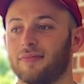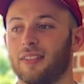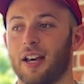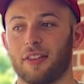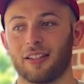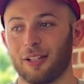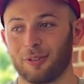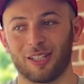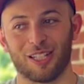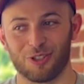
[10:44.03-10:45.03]
I think they
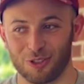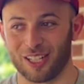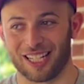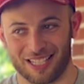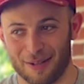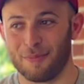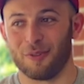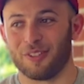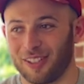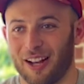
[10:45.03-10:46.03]
really enjoyed it because I
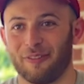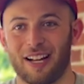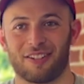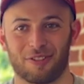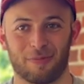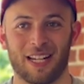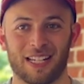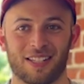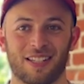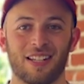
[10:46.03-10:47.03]
moved a lot faster
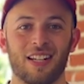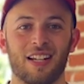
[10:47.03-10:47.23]
pace.